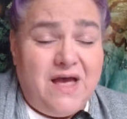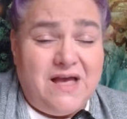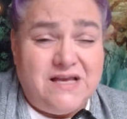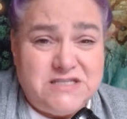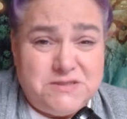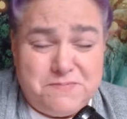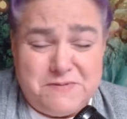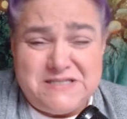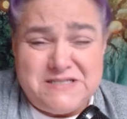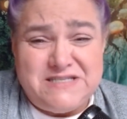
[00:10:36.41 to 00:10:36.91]

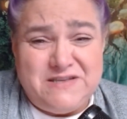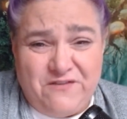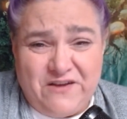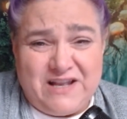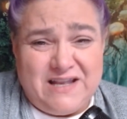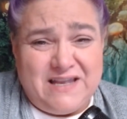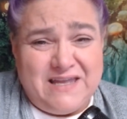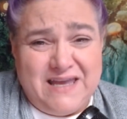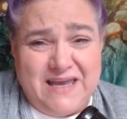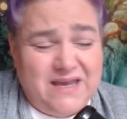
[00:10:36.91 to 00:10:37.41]

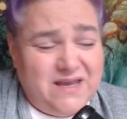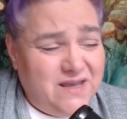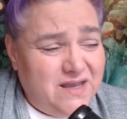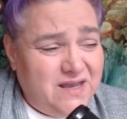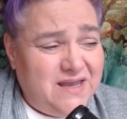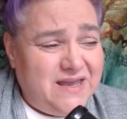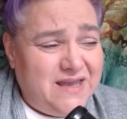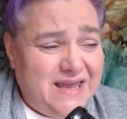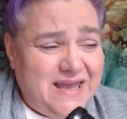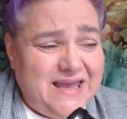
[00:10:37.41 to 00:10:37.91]
Specifically
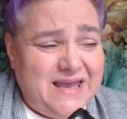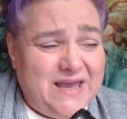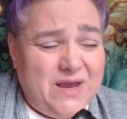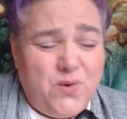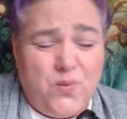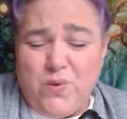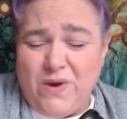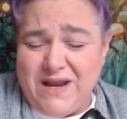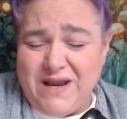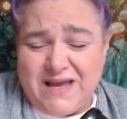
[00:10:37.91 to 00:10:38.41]

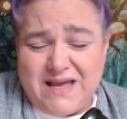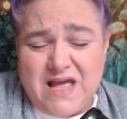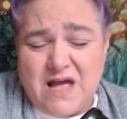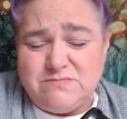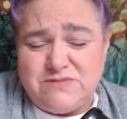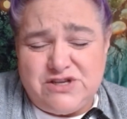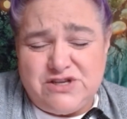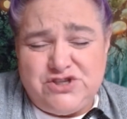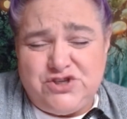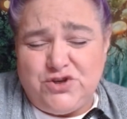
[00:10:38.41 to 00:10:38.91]
when it
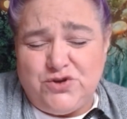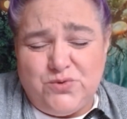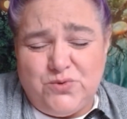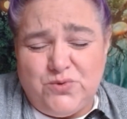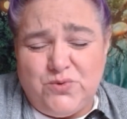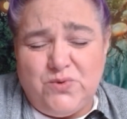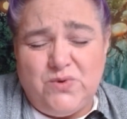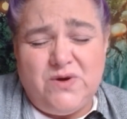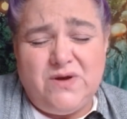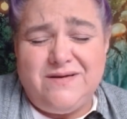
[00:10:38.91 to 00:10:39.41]
comes
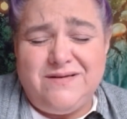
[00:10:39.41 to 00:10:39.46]
to